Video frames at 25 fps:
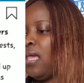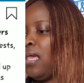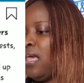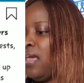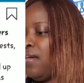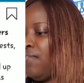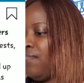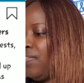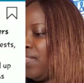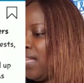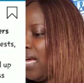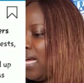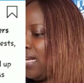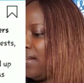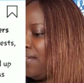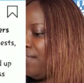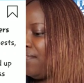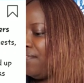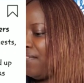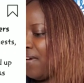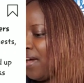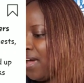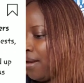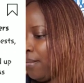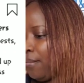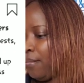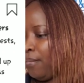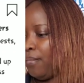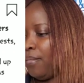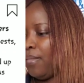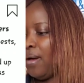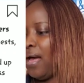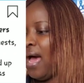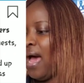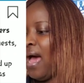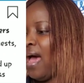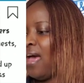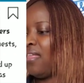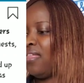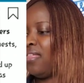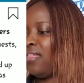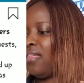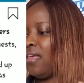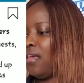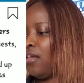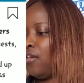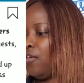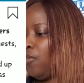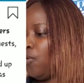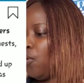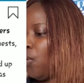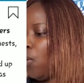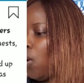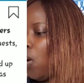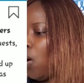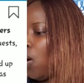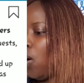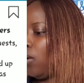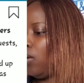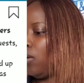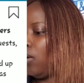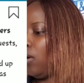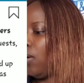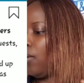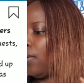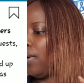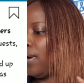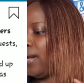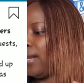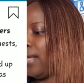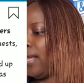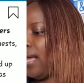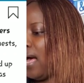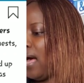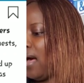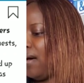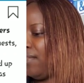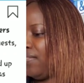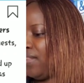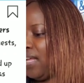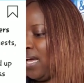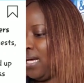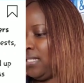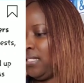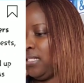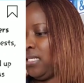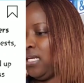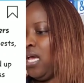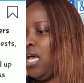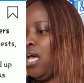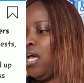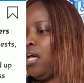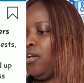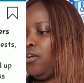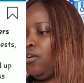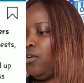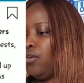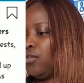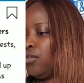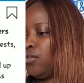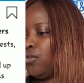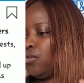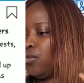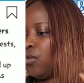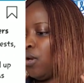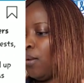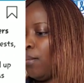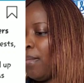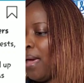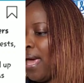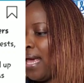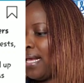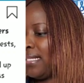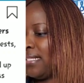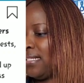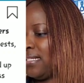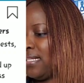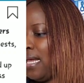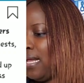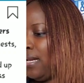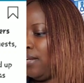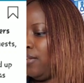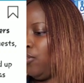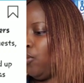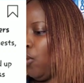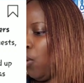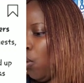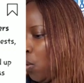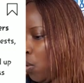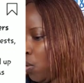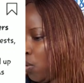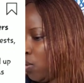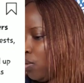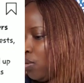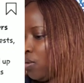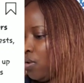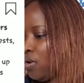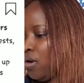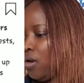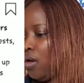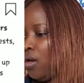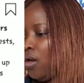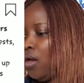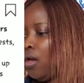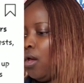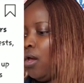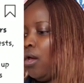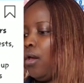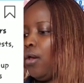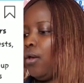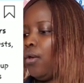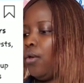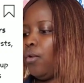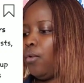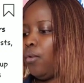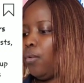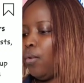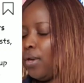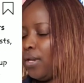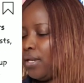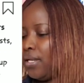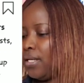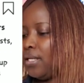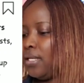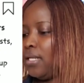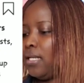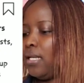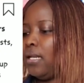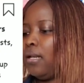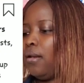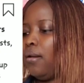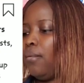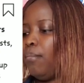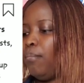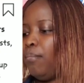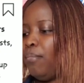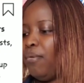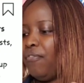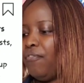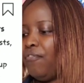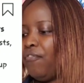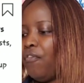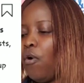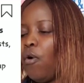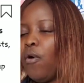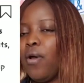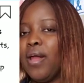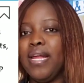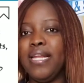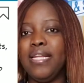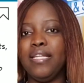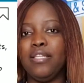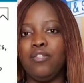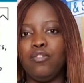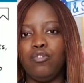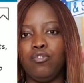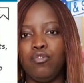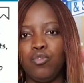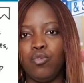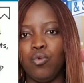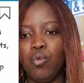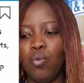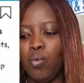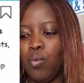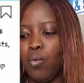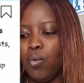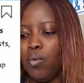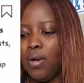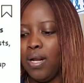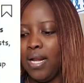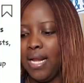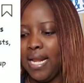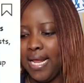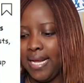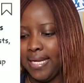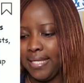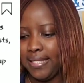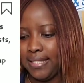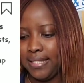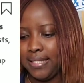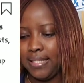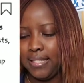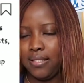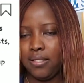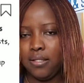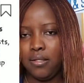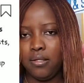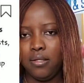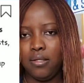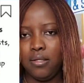If not the fame, I think you all already have that to some extent though. Quit before it is too late.